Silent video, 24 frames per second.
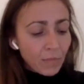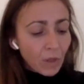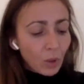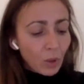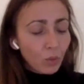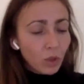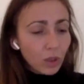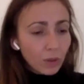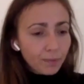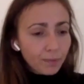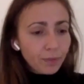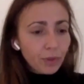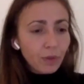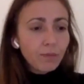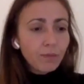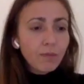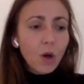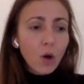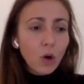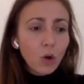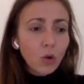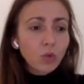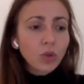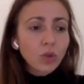will
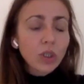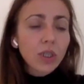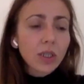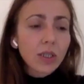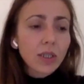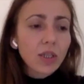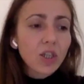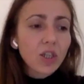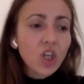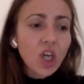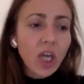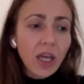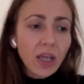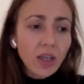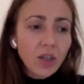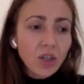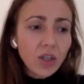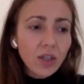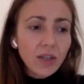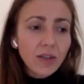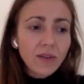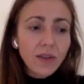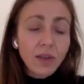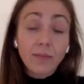promote
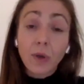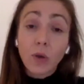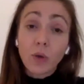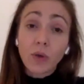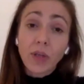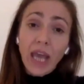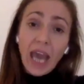changes in both